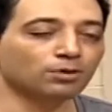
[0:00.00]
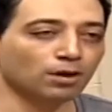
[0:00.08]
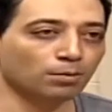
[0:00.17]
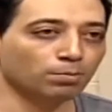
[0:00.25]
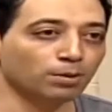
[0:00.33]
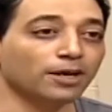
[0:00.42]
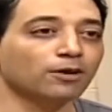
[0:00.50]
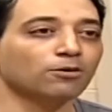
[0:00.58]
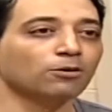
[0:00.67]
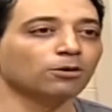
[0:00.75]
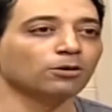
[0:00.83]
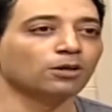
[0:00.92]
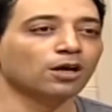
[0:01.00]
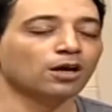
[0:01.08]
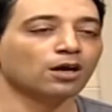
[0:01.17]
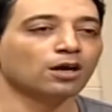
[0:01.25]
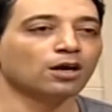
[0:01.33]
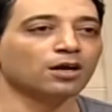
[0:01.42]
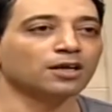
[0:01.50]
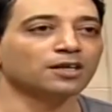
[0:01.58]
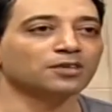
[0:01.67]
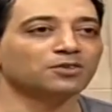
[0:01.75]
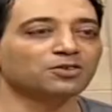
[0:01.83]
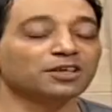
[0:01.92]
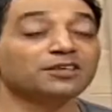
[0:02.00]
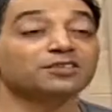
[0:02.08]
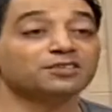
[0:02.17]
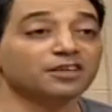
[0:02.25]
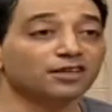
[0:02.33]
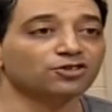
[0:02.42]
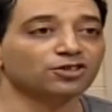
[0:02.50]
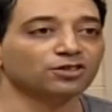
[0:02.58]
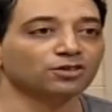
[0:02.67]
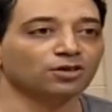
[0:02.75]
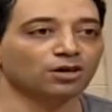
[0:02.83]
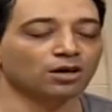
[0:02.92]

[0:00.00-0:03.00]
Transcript: play a role in the extinction